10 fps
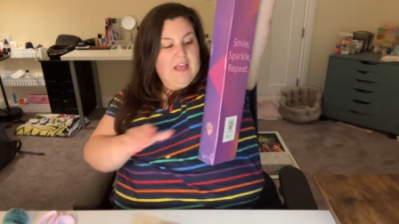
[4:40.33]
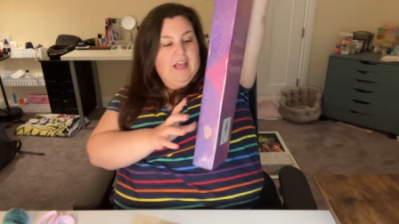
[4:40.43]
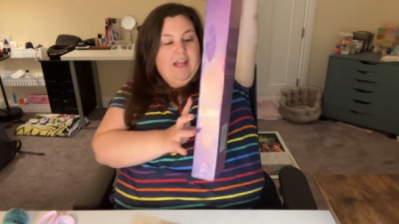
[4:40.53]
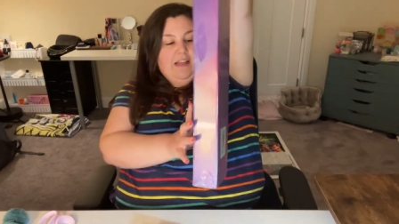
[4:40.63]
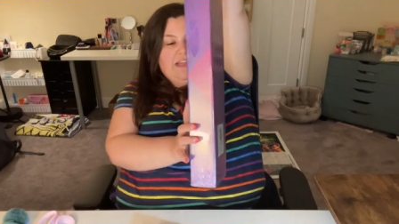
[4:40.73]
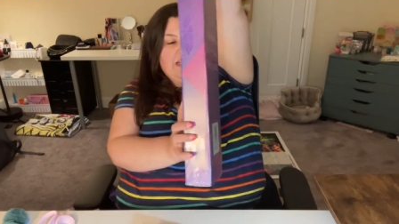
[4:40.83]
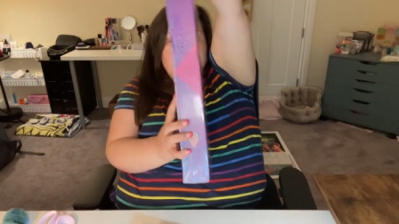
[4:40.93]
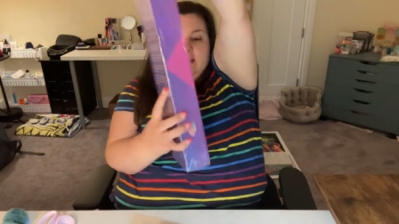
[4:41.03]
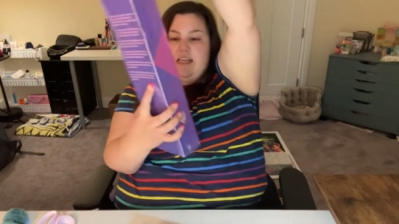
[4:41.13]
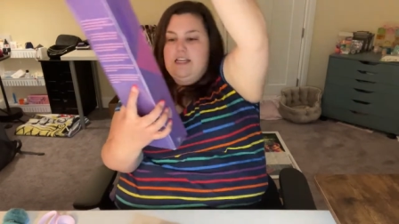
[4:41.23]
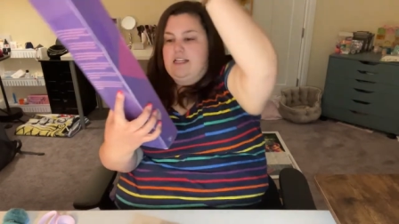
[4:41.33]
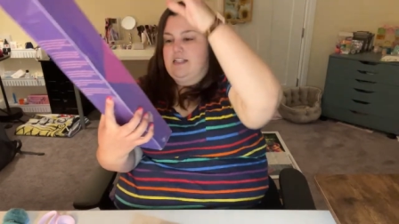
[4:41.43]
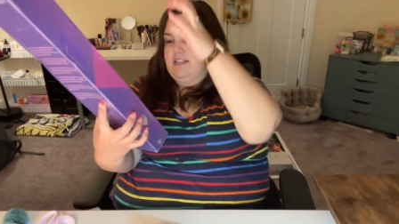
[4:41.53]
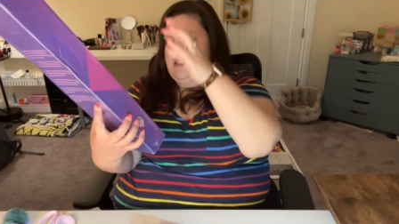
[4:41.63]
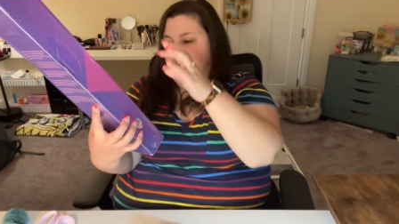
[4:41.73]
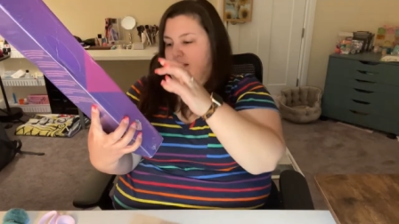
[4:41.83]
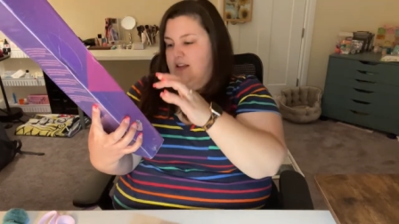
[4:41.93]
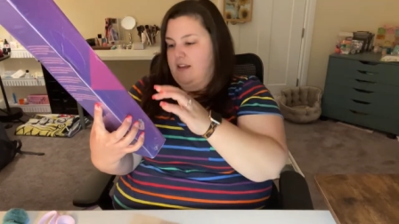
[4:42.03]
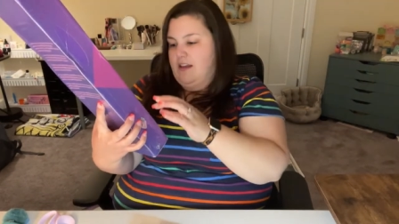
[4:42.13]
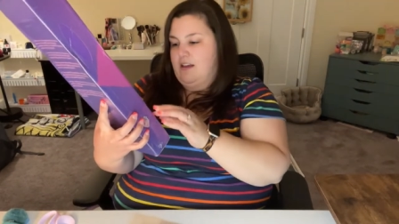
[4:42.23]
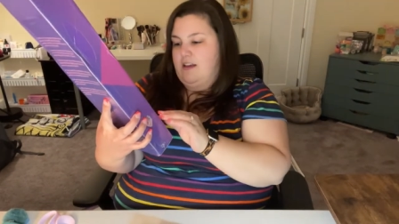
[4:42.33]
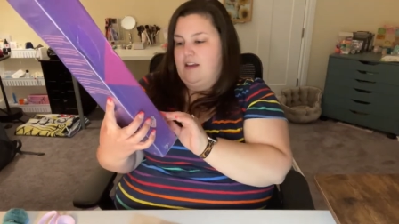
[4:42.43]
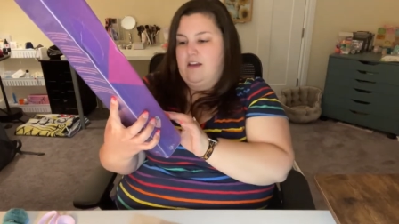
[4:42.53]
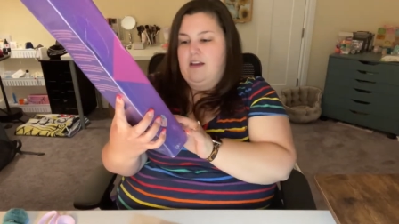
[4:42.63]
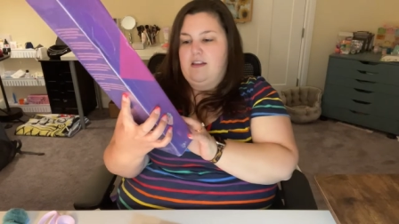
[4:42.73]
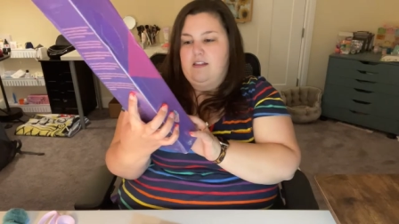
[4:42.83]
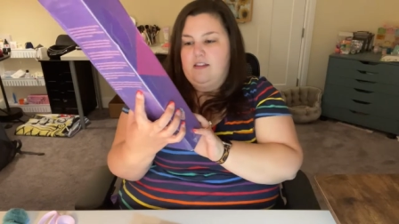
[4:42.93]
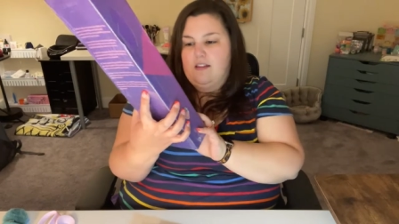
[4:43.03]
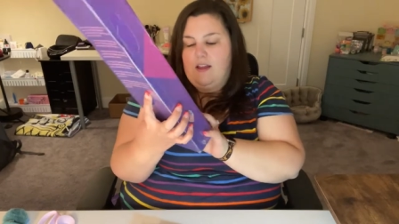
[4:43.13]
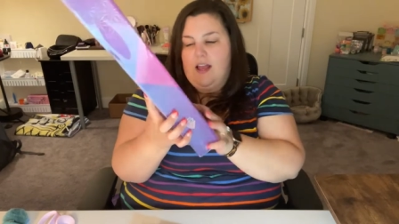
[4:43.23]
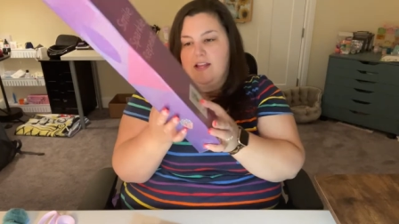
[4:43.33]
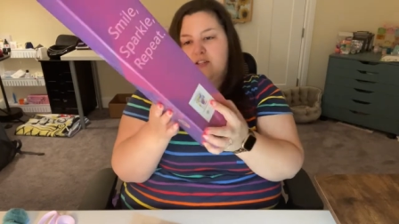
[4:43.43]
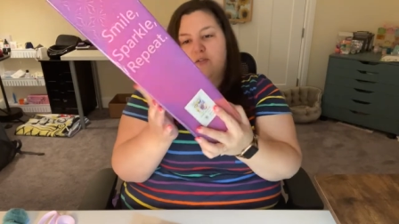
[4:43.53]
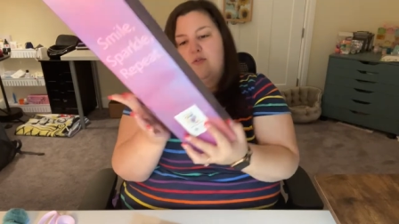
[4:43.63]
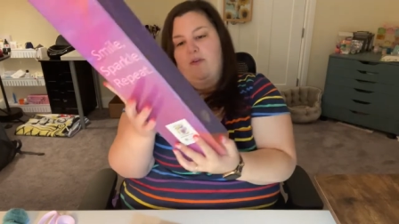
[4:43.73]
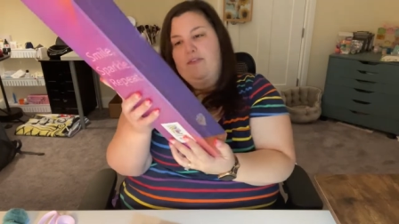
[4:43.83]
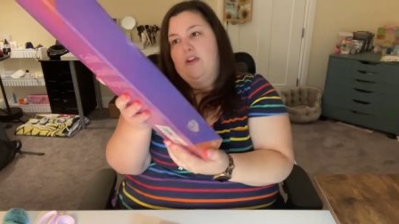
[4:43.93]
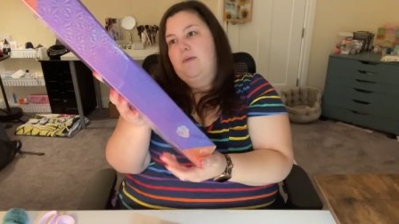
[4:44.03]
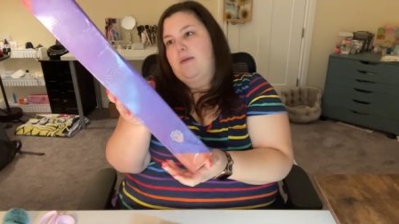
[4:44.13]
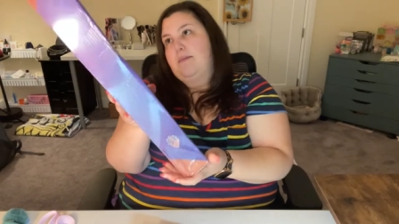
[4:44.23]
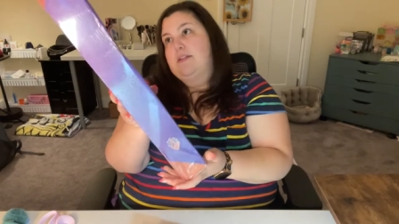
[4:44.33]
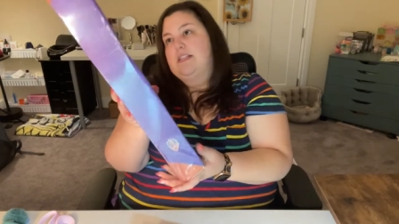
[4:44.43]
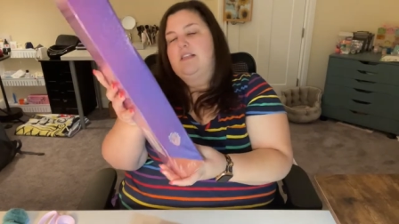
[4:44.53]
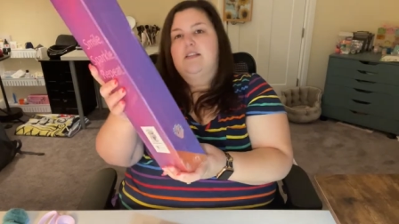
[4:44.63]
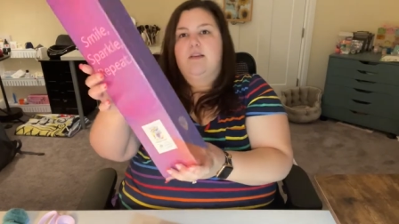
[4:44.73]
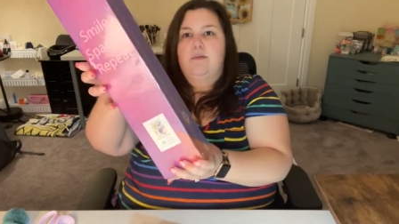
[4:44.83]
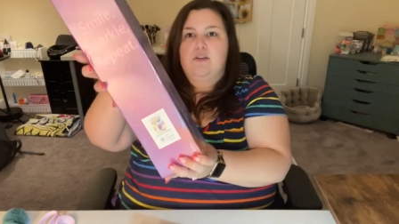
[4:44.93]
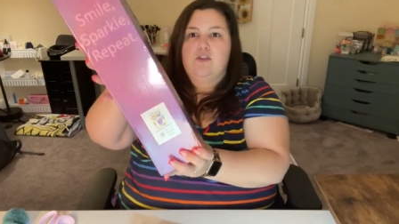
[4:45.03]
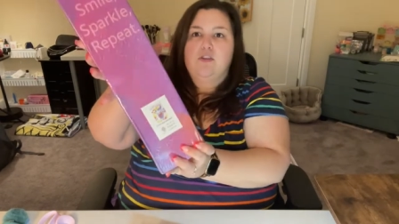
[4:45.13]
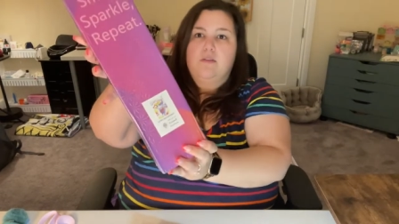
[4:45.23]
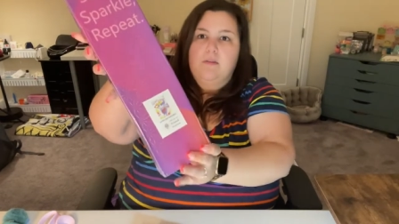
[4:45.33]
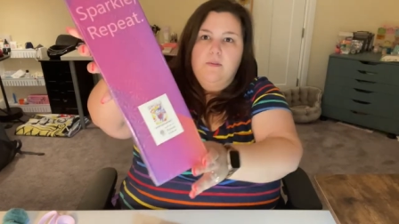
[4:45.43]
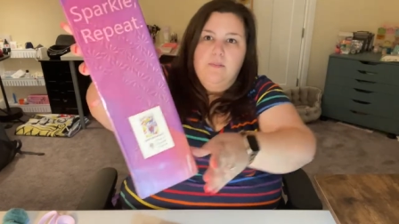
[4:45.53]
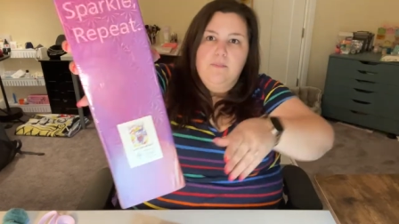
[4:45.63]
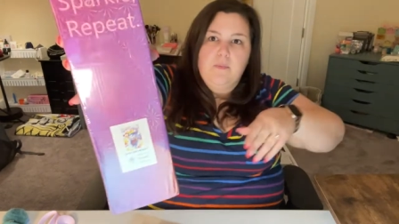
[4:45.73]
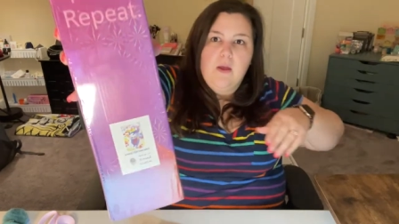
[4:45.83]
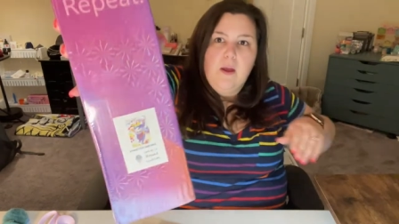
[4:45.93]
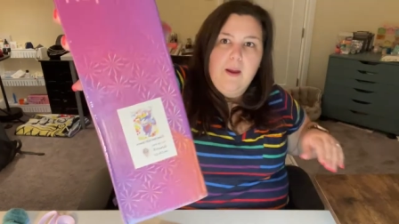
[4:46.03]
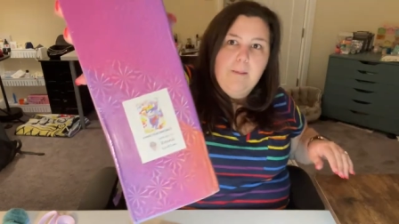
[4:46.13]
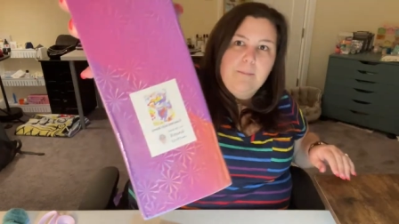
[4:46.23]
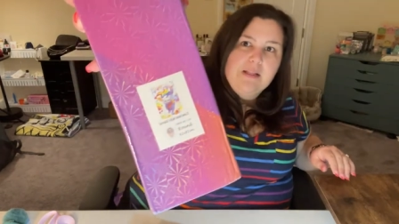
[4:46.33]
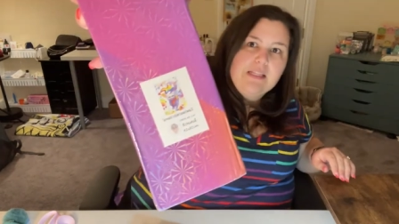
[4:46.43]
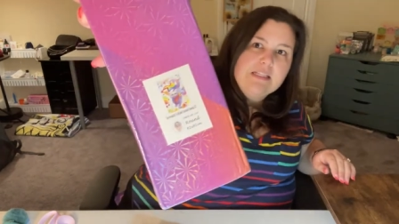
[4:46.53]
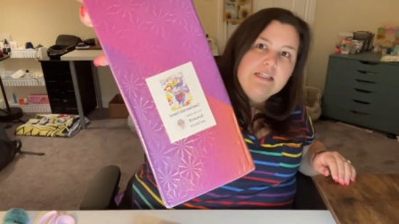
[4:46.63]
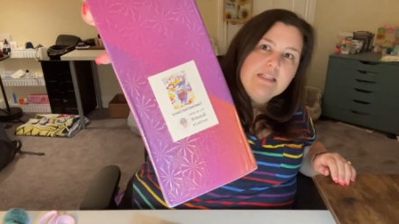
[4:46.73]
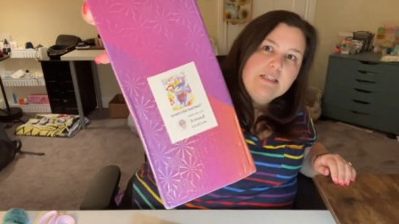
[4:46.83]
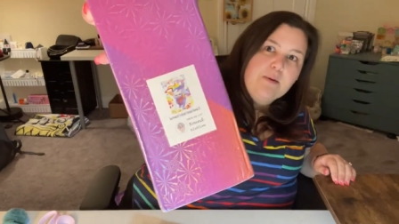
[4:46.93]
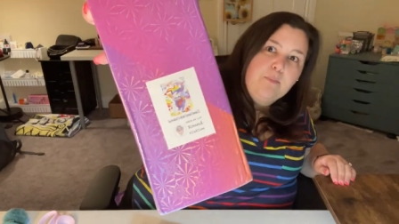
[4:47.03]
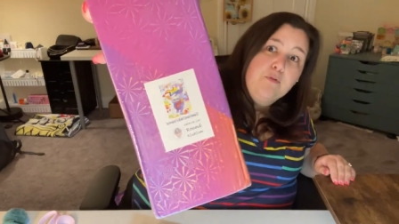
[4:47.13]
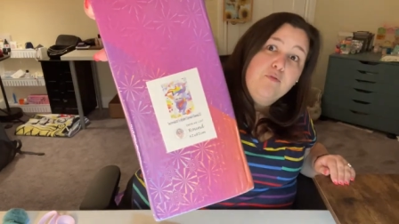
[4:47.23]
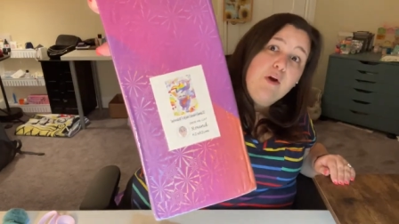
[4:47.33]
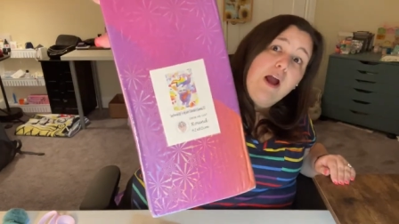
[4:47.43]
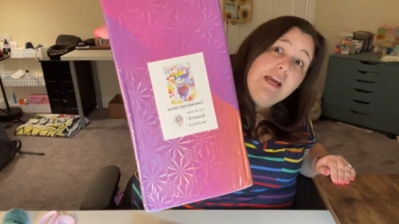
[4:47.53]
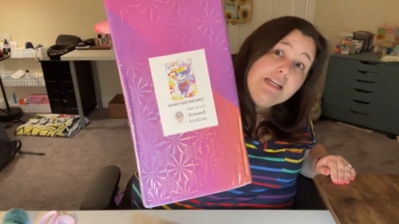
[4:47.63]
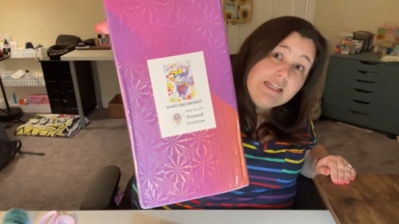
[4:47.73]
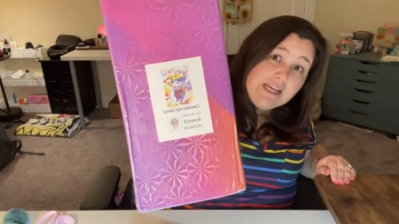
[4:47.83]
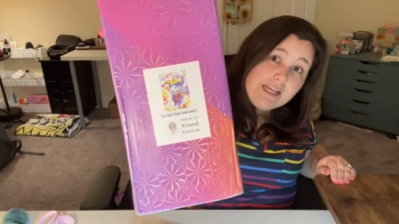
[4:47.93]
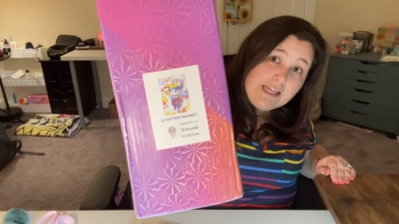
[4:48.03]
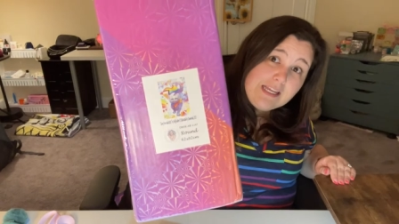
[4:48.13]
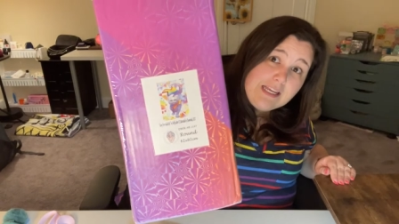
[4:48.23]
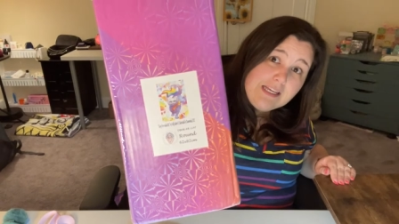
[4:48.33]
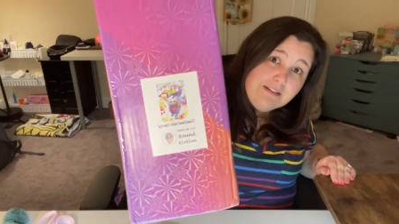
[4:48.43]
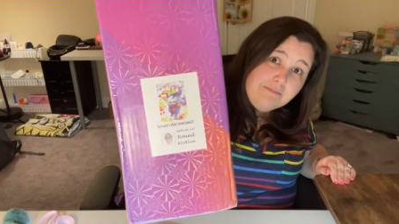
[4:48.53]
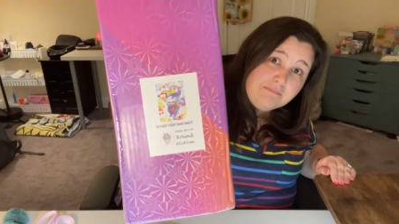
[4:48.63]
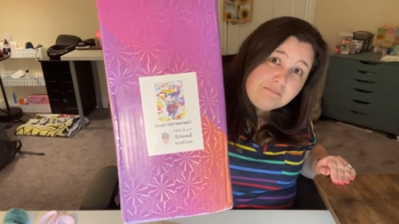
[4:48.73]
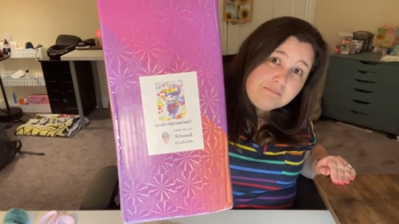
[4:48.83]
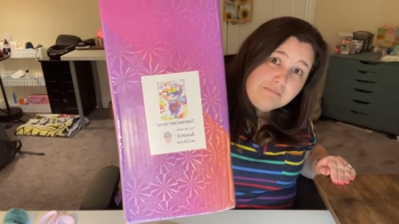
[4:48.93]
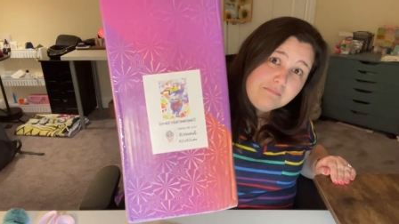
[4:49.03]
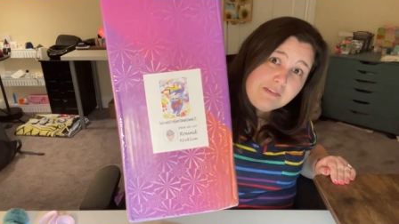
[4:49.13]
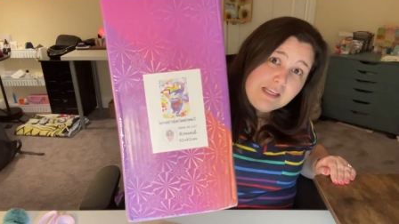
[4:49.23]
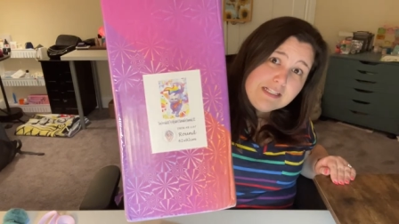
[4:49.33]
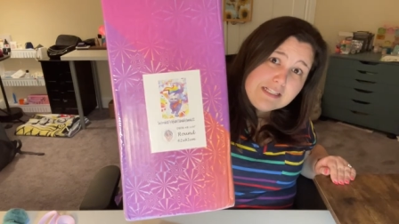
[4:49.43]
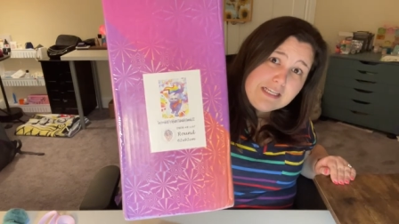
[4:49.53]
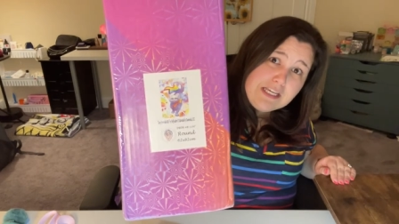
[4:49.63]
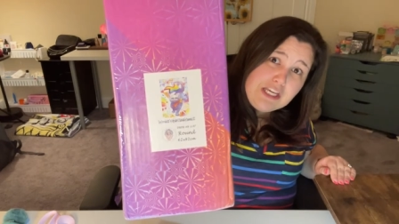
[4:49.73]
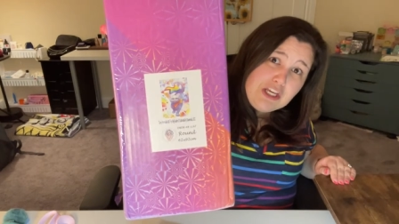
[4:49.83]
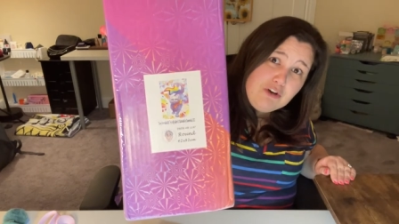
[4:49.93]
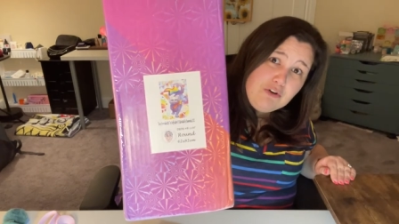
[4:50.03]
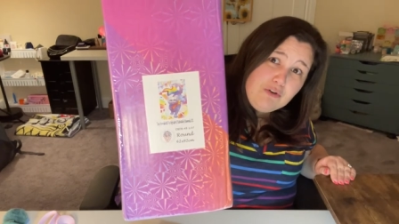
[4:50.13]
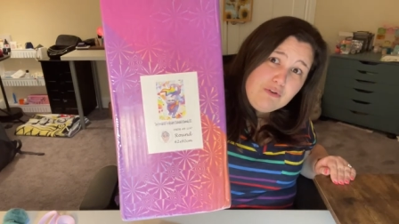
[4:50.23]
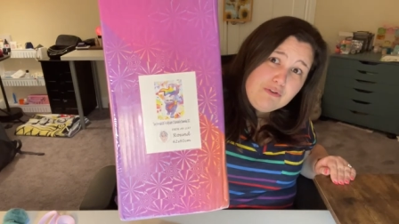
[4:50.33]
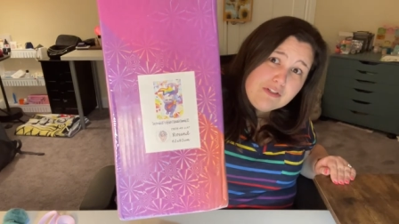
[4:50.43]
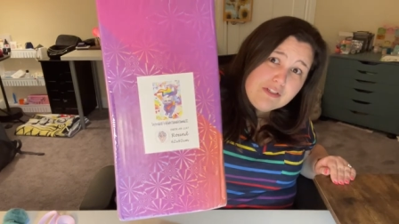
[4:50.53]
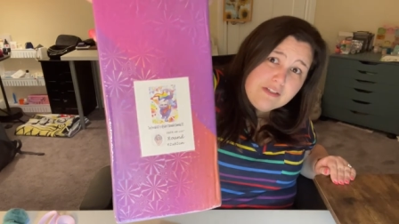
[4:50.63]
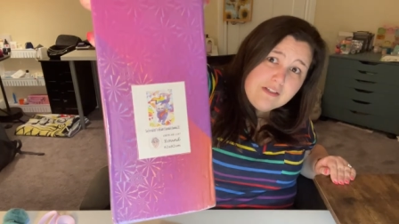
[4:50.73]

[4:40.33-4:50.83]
And this is, I don't know if you're going to be able to see this image, but this is the Pride Kitty. Isn't it cute?